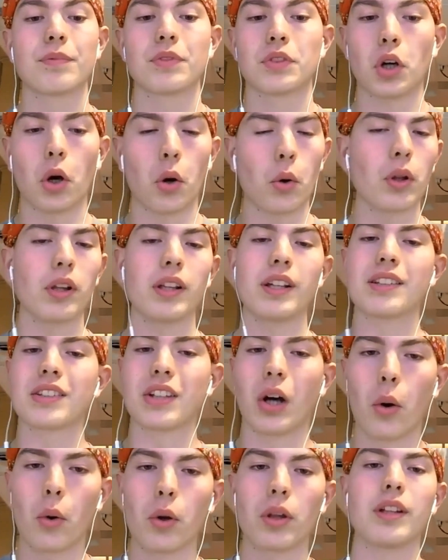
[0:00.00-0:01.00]
Totally
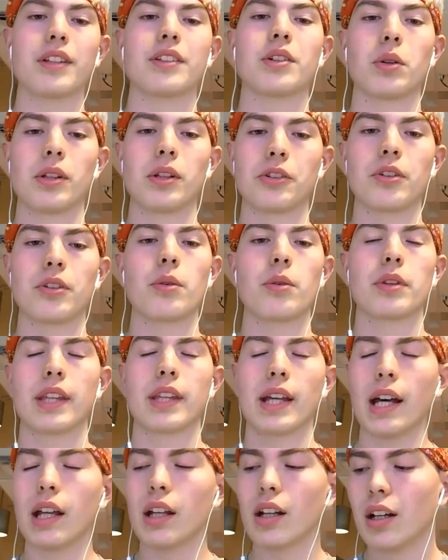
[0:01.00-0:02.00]
agree with
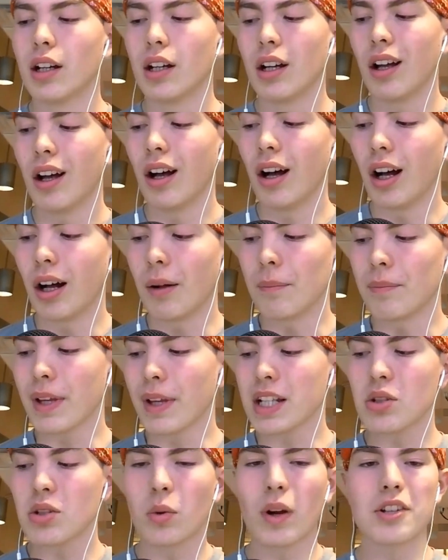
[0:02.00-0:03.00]
that.
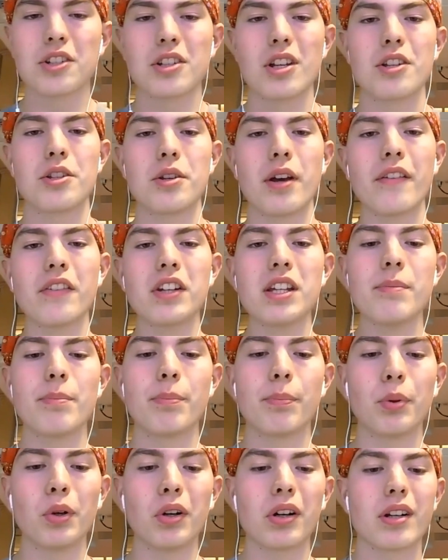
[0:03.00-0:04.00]
Next question. Do you have any
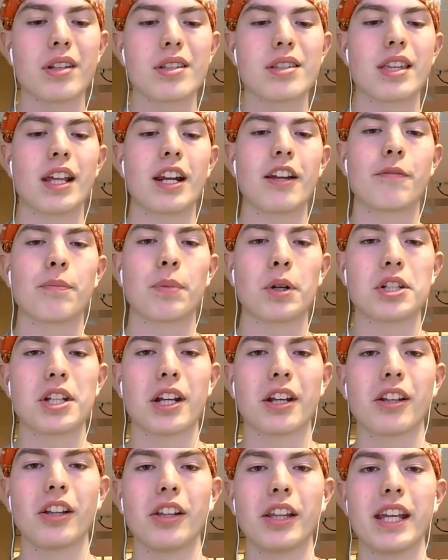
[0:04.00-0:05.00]
books that have
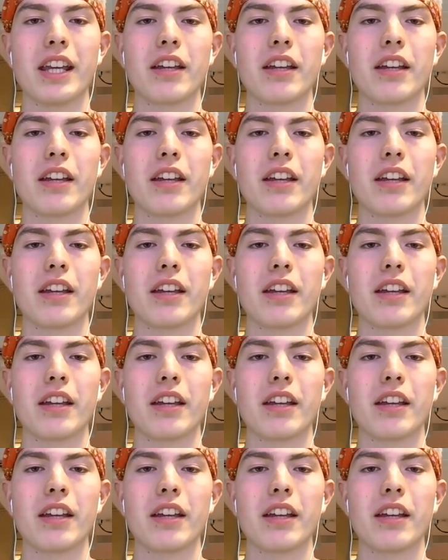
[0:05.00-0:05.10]
particularly